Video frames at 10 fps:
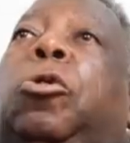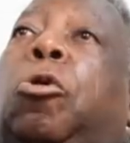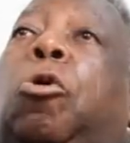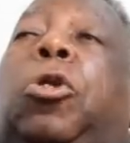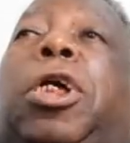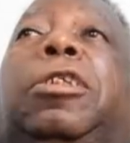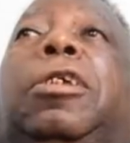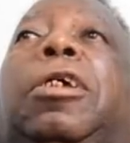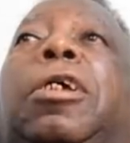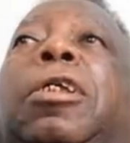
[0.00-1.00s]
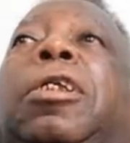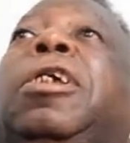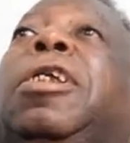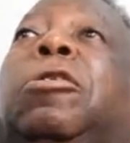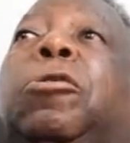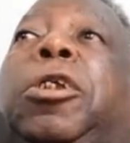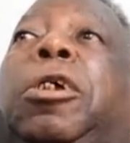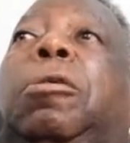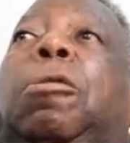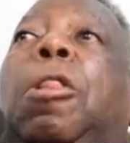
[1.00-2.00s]
you know that in England
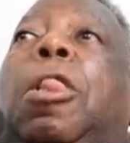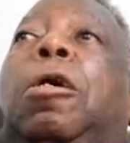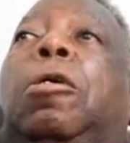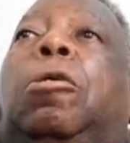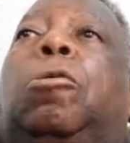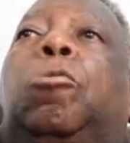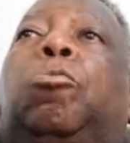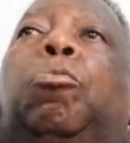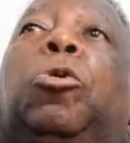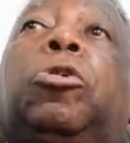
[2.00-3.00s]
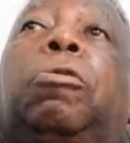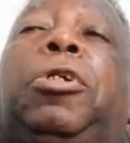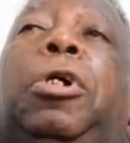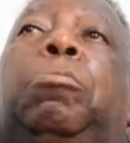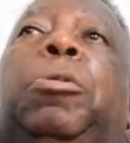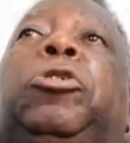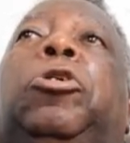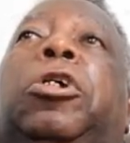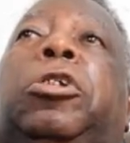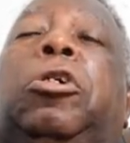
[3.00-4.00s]
today,
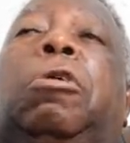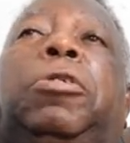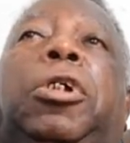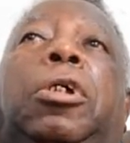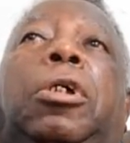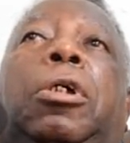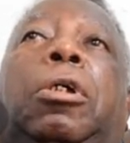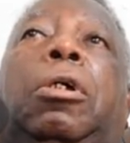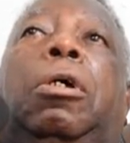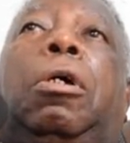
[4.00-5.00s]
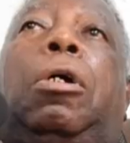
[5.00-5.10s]
majority of the